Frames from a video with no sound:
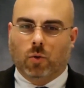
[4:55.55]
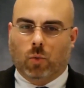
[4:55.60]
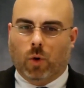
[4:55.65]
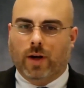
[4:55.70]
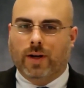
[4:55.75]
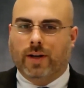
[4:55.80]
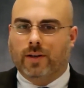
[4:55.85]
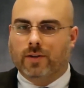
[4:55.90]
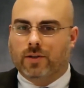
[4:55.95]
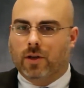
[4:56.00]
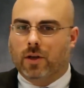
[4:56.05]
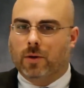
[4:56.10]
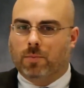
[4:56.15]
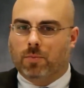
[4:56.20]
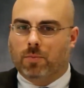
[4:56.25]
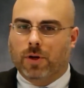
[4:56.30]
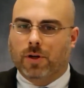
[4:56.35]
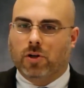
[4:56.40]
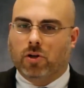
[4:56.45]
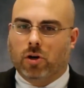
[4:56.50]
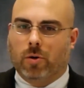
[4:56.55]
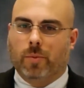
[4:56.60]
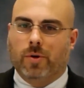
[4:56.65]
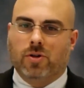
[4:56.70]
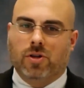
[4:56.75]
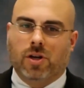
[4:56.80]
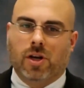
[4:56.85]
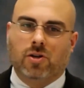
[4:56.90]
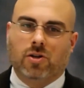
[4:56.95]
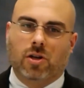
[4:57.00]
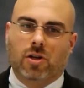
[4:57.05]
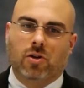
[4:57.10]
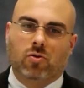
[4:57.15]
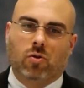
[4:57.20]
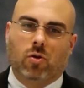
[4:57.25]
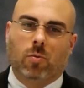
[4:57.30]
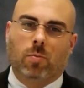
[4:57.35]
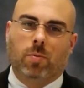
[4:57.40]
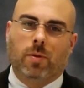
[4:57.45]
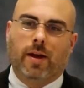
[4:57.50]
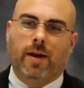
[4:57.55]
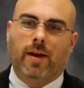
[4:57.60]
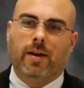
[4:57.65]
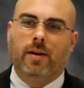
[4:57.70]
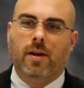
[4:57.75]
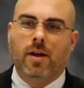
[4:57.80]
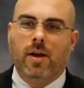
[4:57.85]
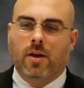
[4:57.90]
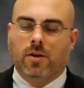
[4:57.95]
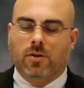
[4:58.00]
So what is a predetermined change control plan?